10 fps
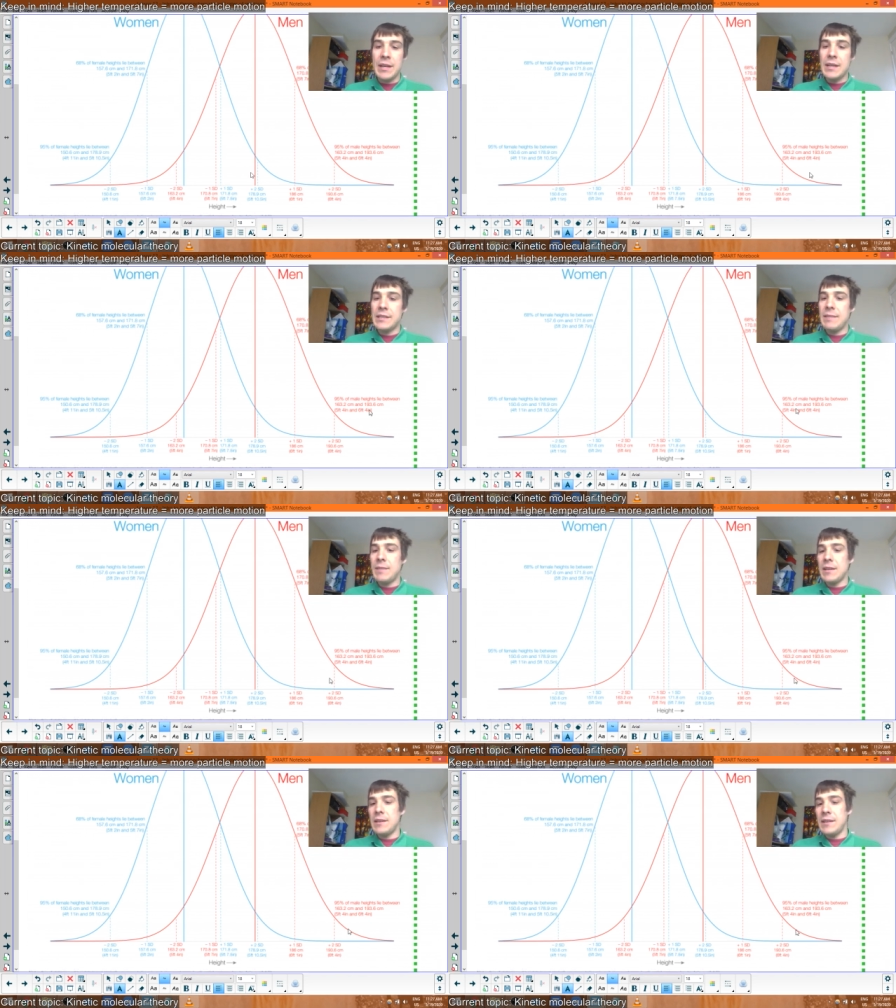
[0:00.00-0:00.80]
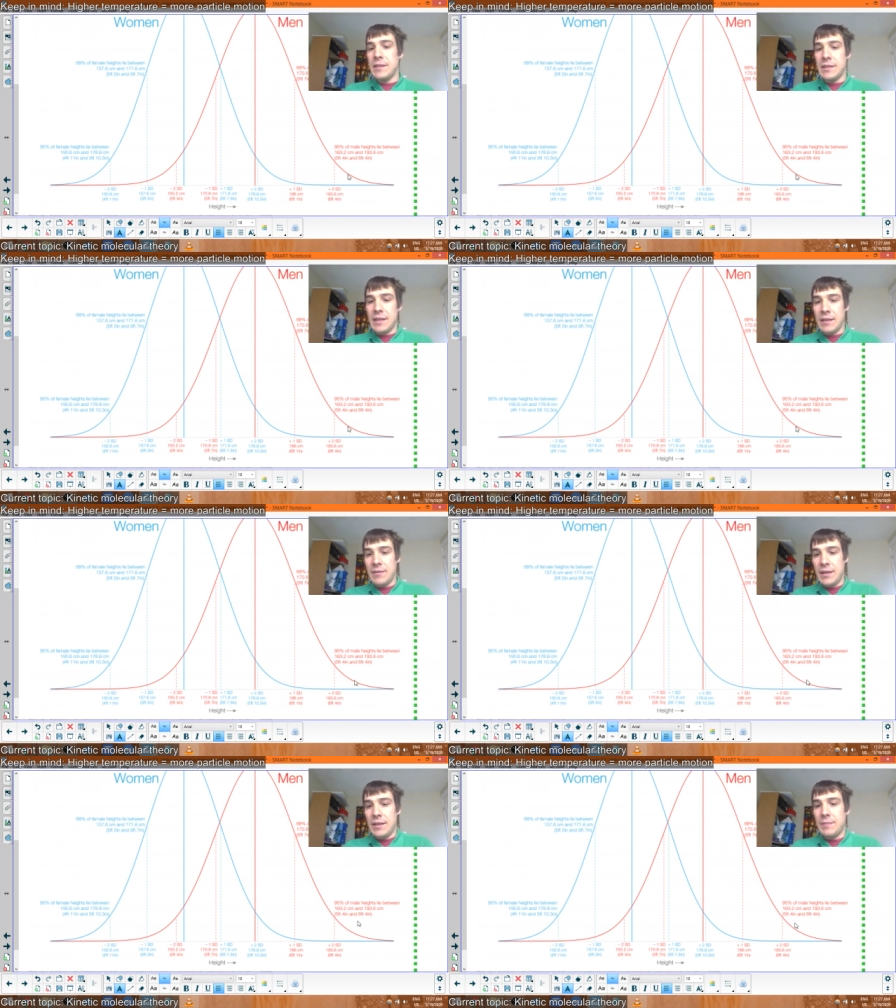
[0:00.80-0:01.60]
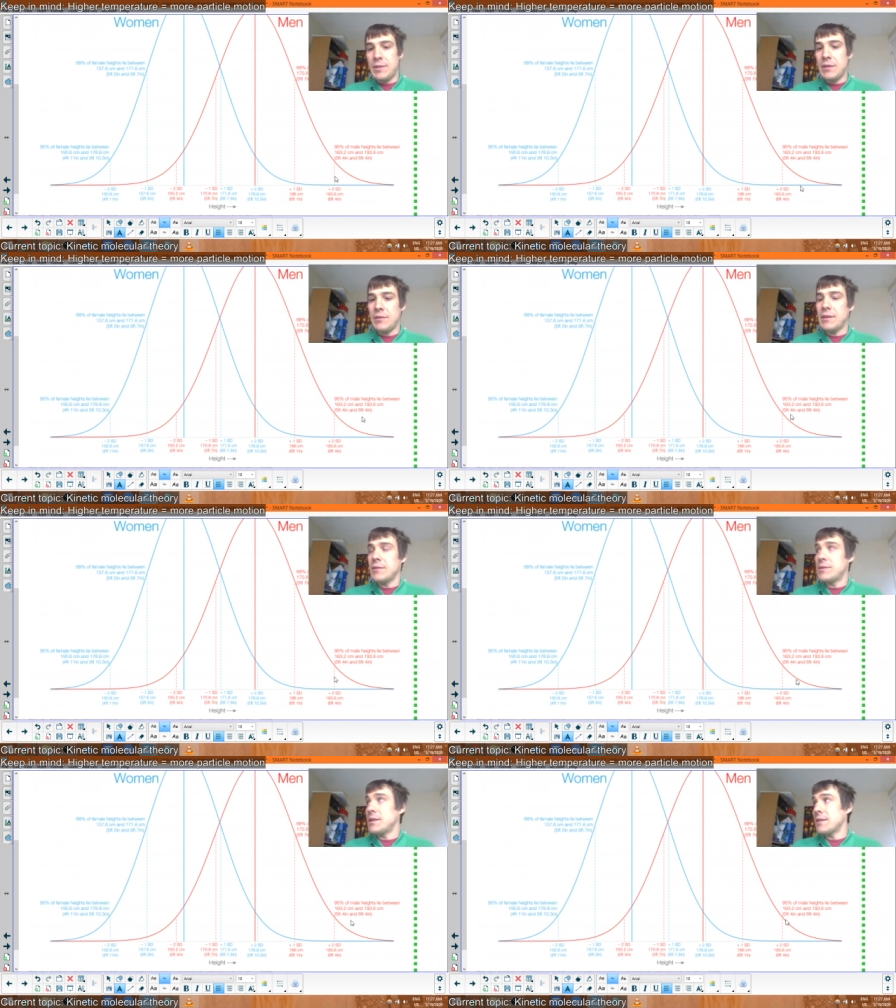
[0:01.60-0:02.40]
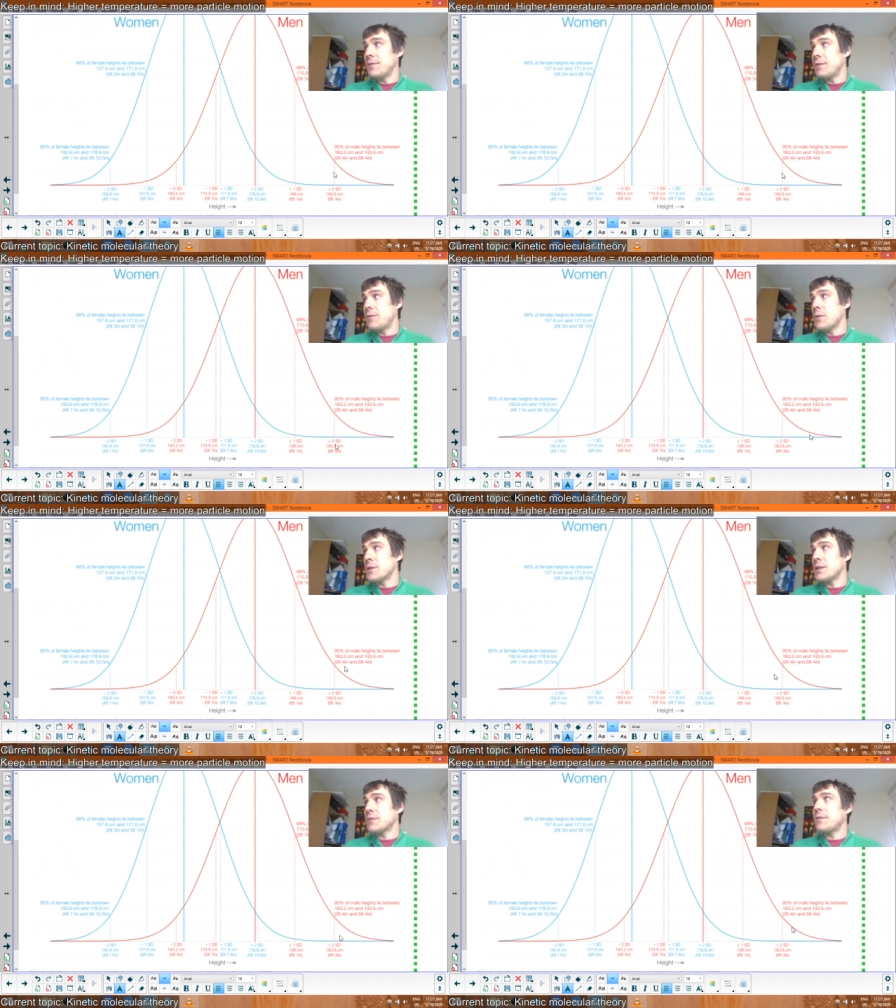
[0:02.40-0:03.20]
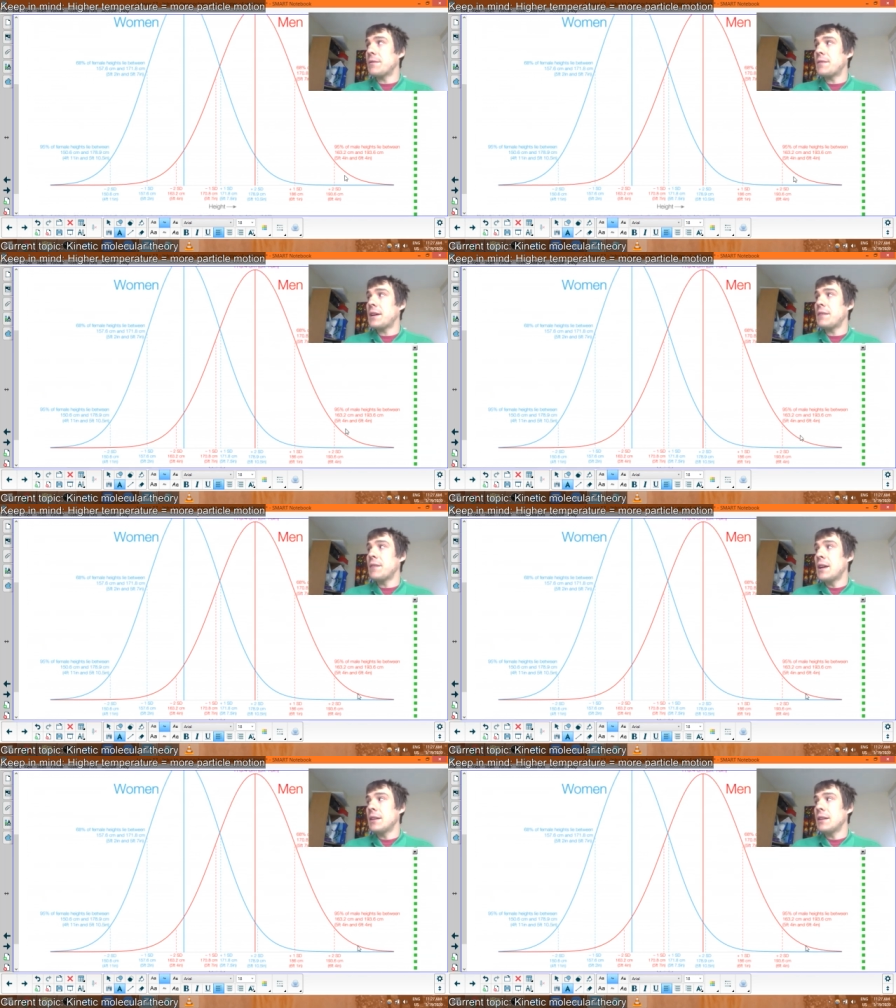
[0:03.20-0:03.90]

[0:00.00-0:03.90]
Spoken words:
Same thing on this side, right? Up here around 6'4", 6'5".